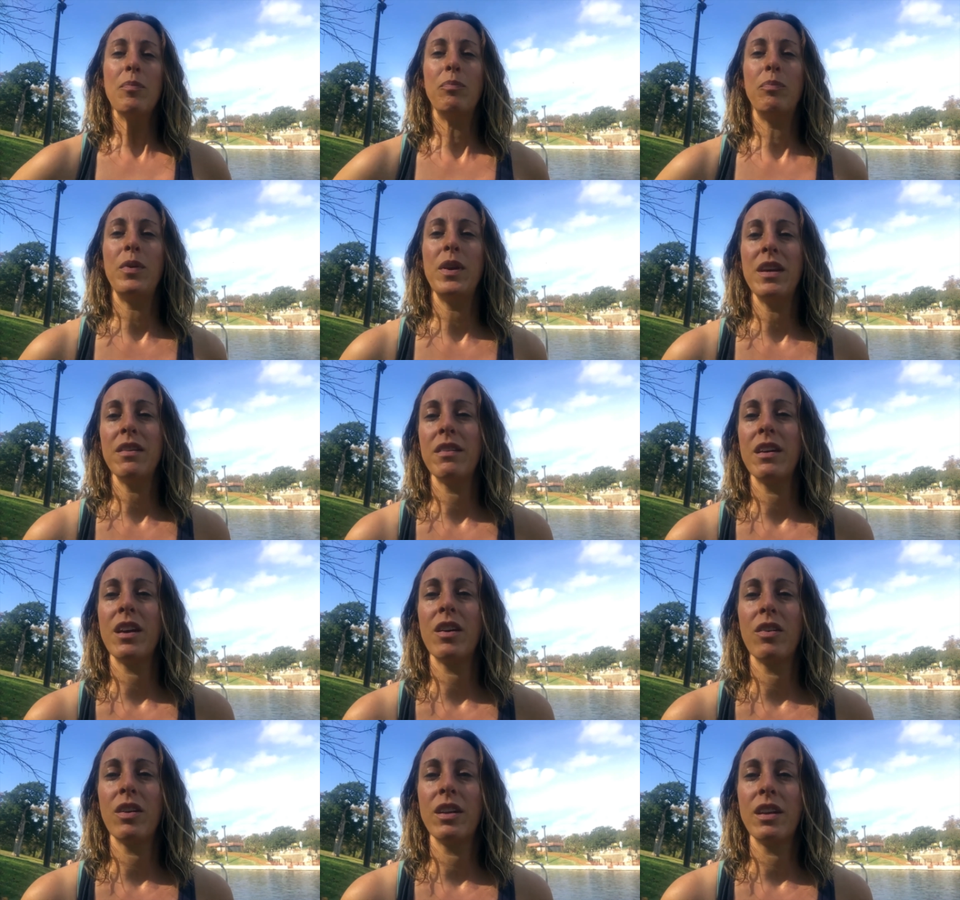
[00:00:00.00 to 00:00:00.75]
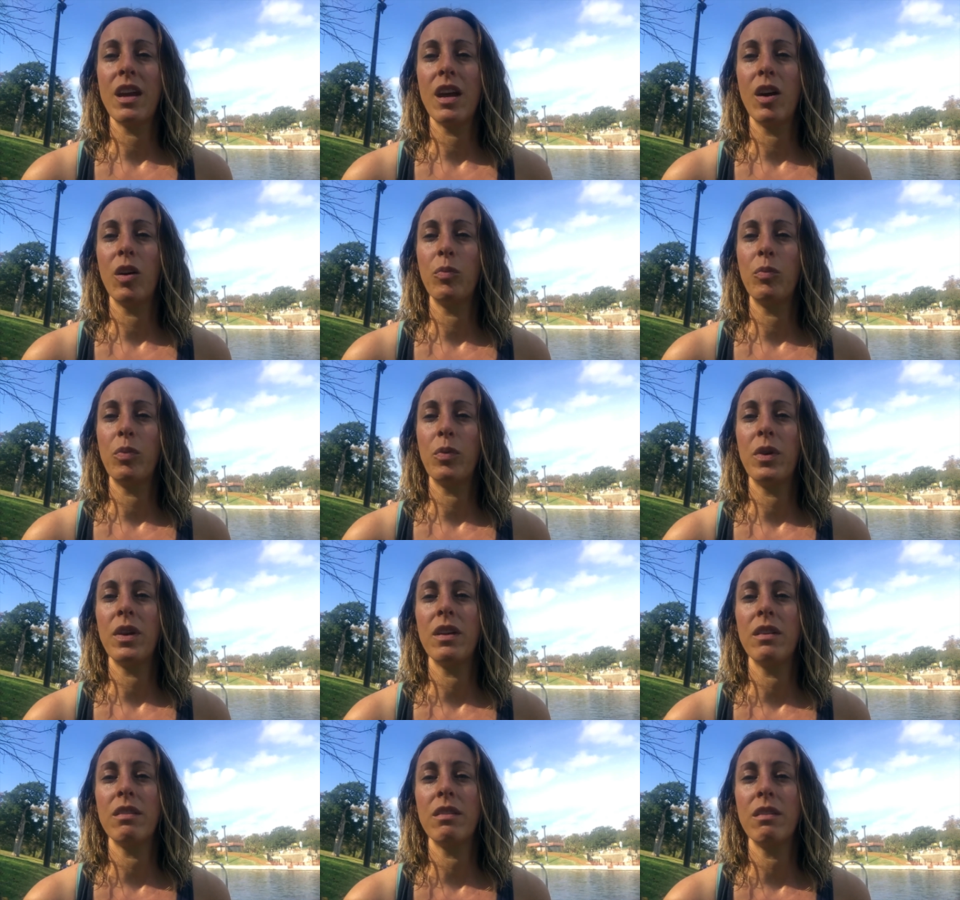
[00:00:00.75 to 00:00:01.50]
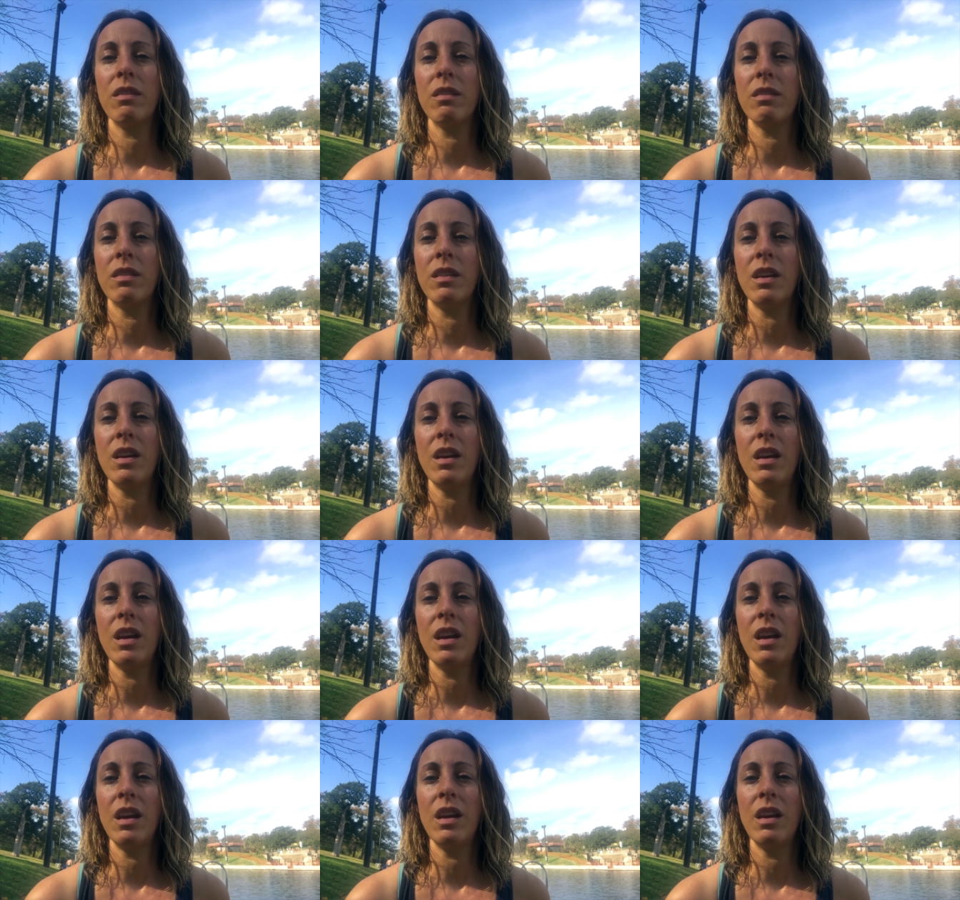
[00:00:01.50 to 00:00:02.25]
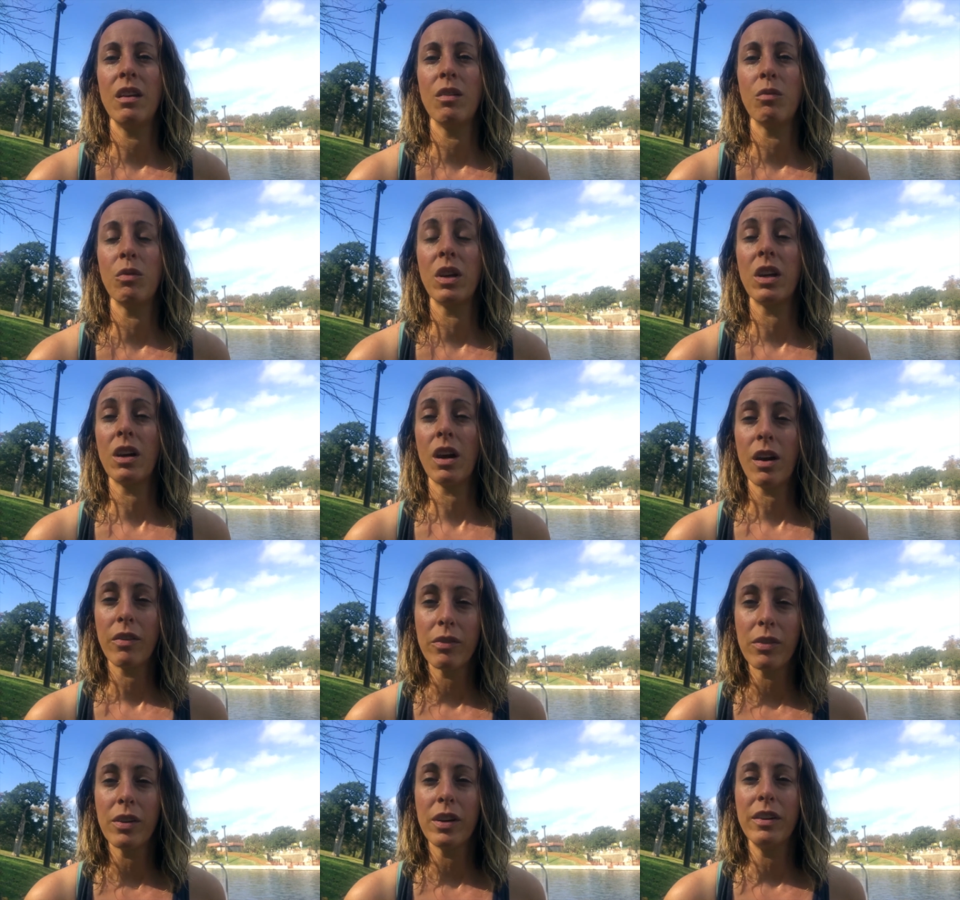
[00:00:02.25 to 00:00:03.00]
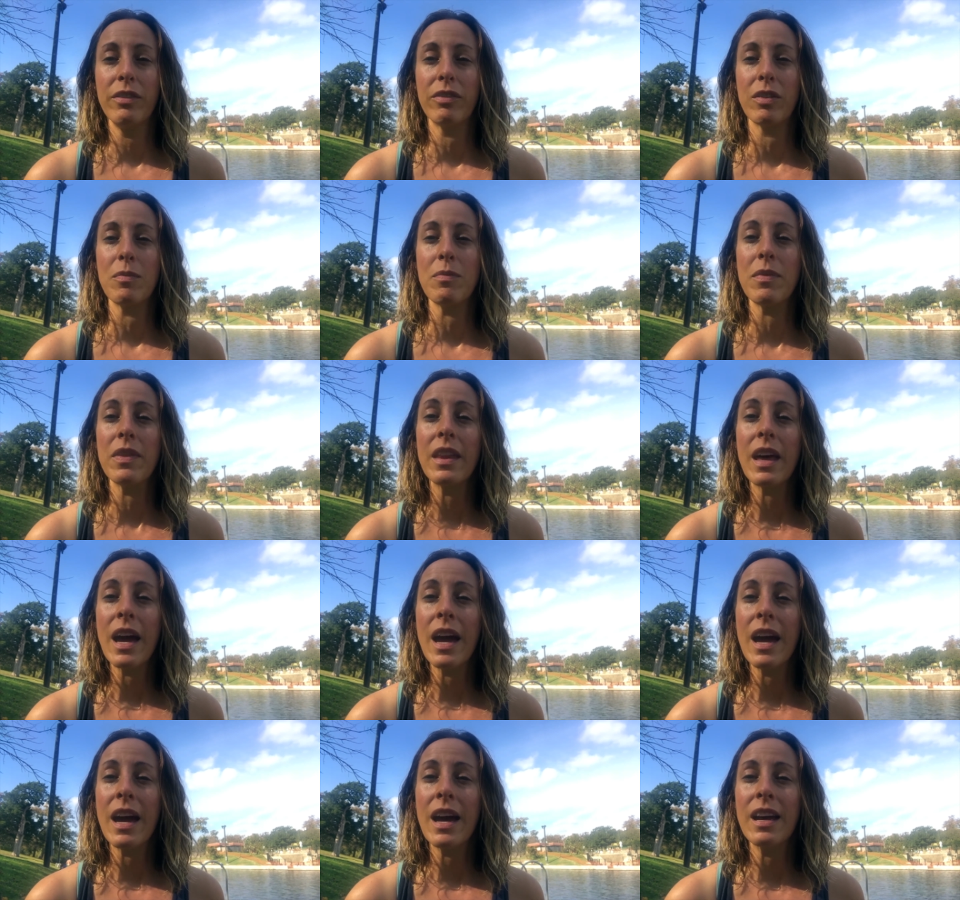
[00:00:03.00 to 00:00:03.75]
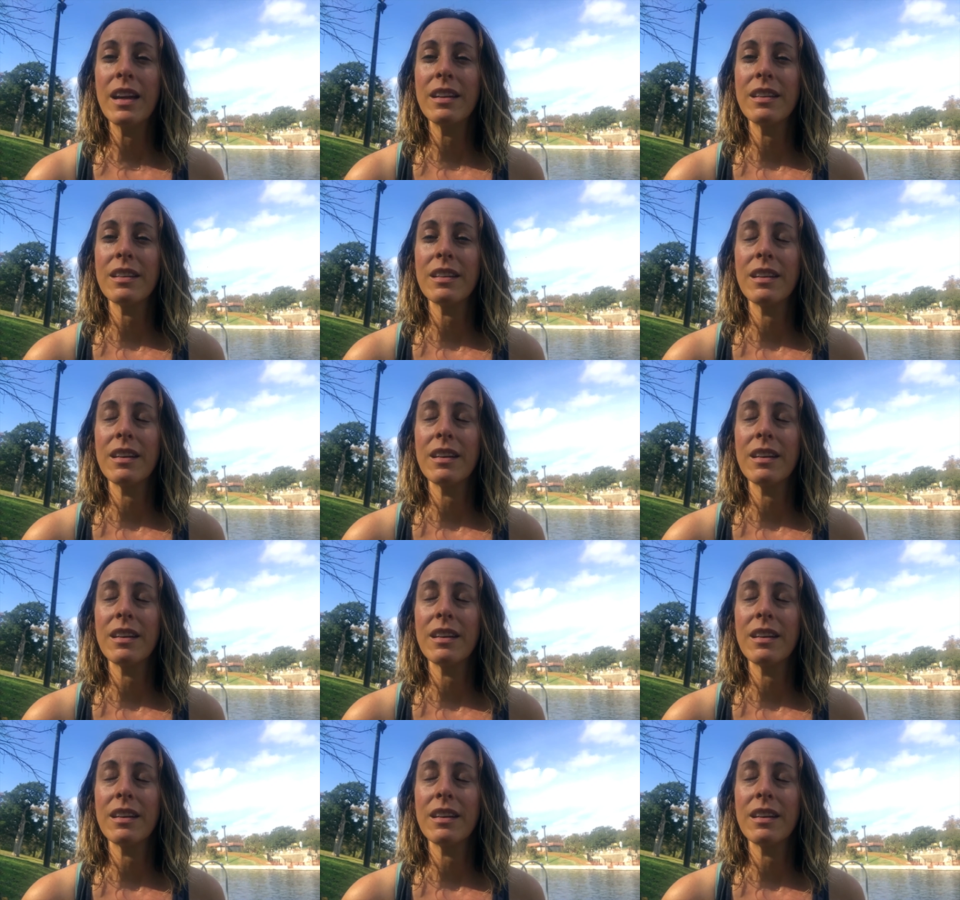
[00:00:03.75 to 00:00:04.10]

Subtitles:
be there and help with the recovery from that.